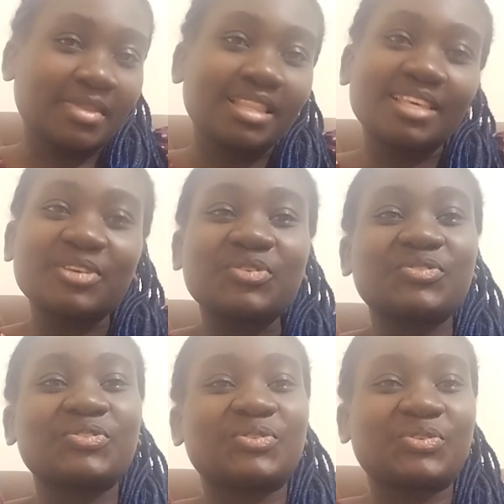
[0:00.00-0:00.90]
thank you
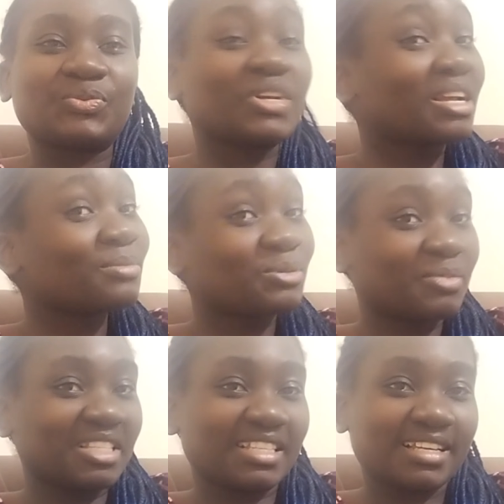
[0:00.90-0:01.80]
for welcome to my
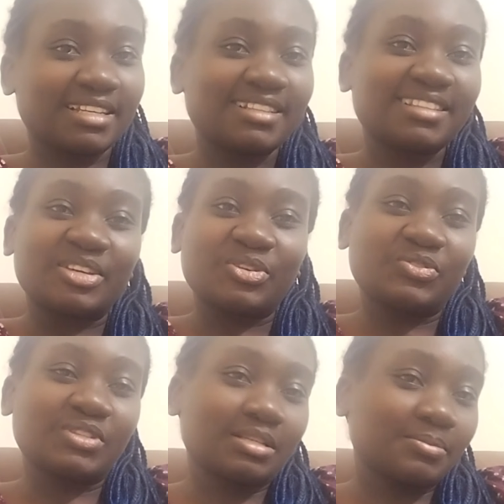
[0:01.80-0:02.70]
channel. Thank you
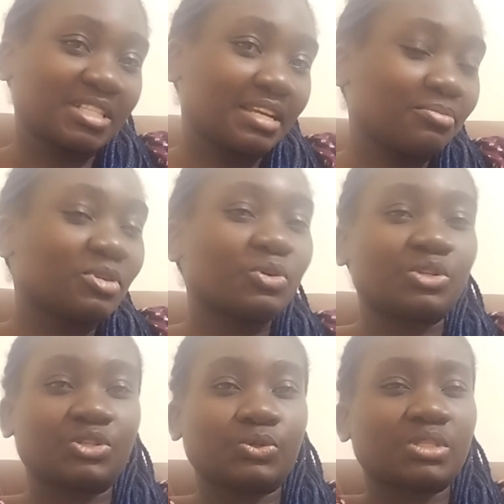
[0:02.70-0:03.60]
for subscribing.
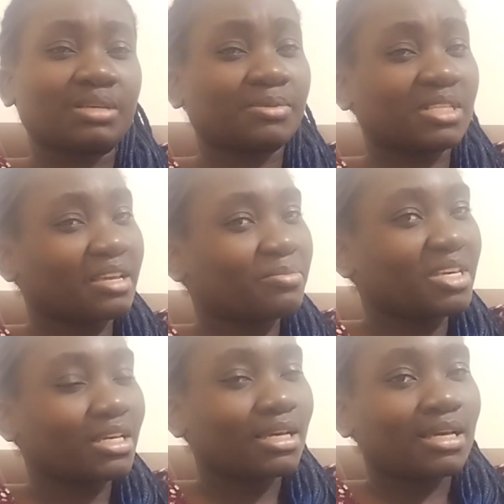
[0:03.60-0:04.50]
Continue
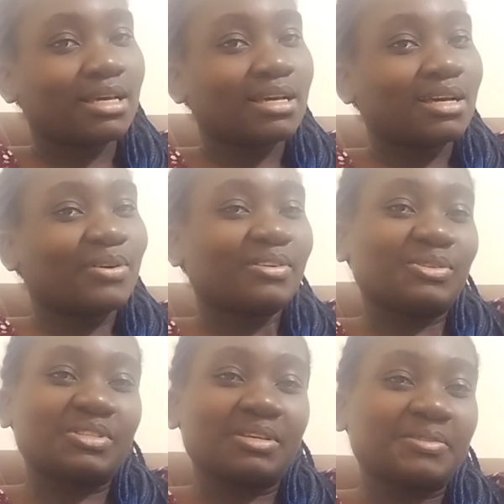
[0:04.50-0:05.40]
subscribing. When you
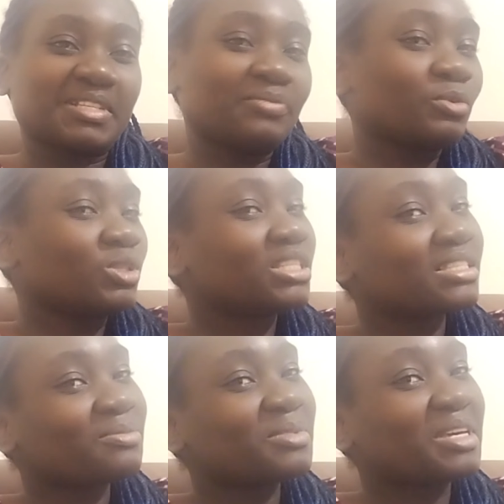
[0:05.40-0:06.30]
subscribe, you
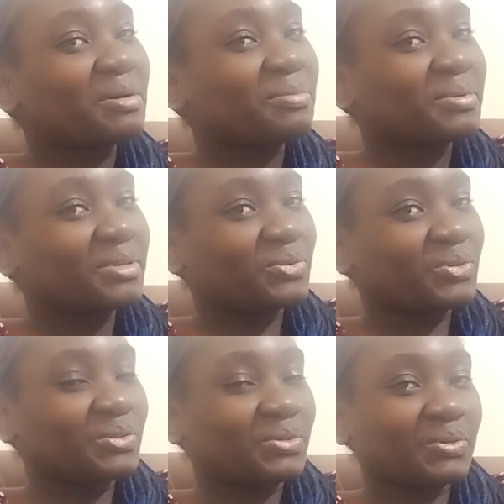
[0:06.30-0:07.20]
ginger me up. You
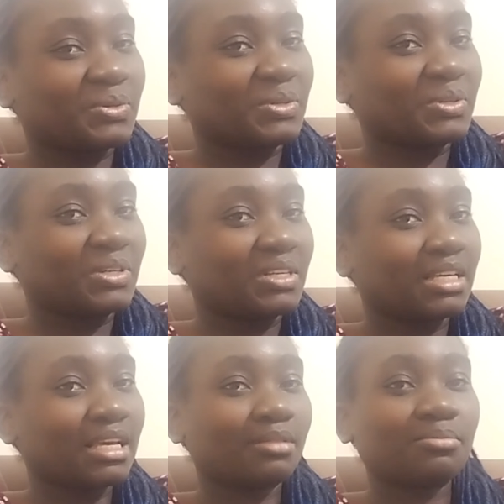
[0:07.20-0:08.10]
also
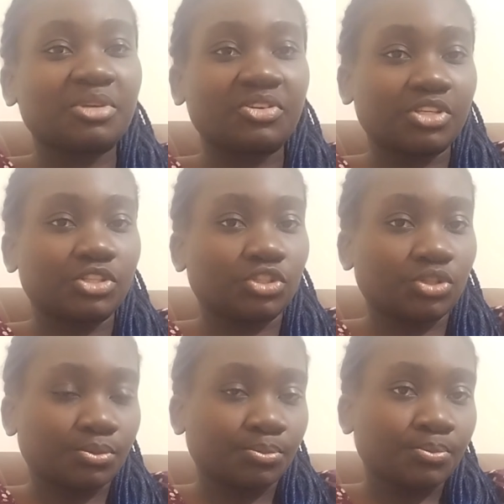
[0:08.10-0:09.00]
help me reach
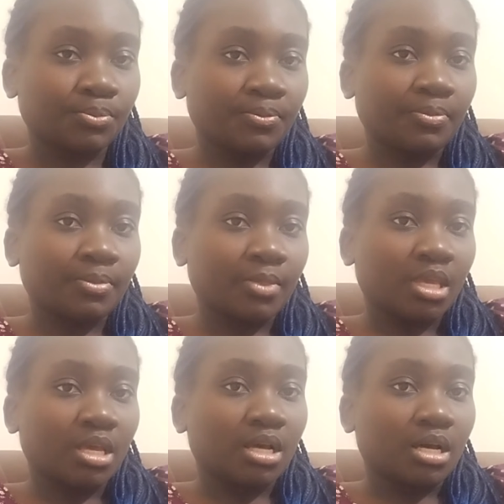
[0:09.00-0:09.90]

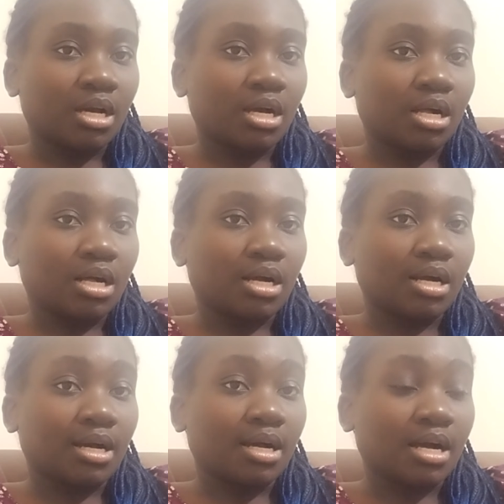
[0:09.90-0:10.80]

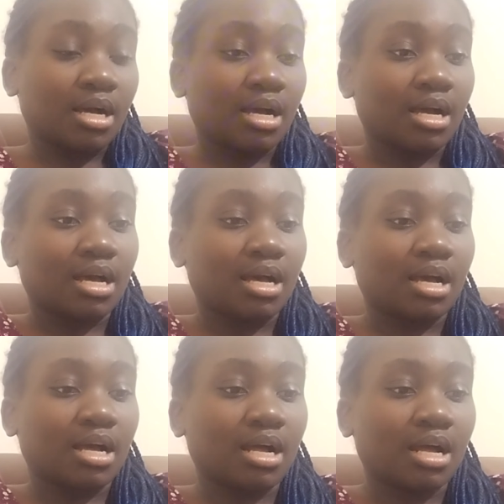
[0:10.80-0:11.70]

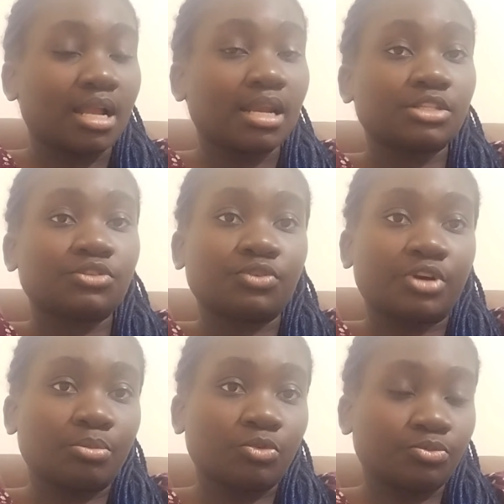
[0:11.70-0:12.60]
a large
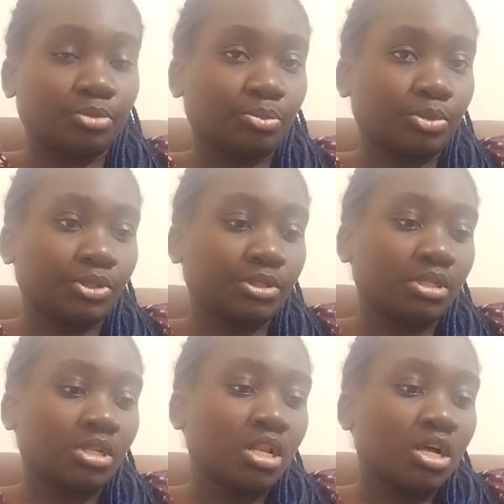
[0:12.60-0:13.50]
forum of people.
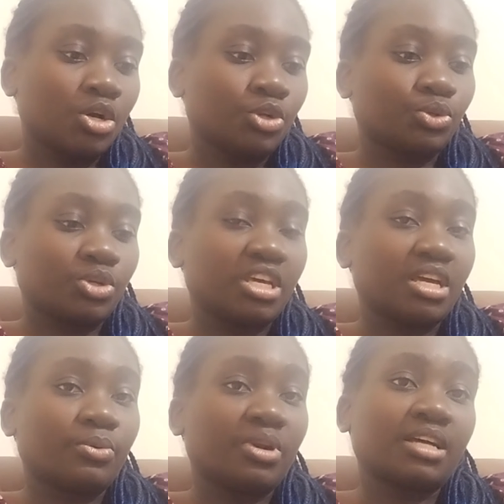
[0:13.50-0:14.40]
Today, I
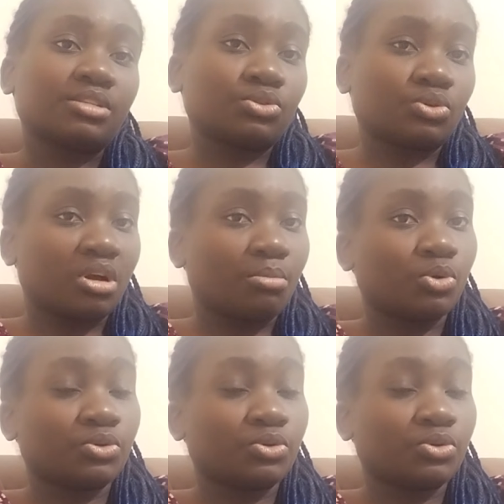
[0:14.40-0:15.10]
would like us to talk about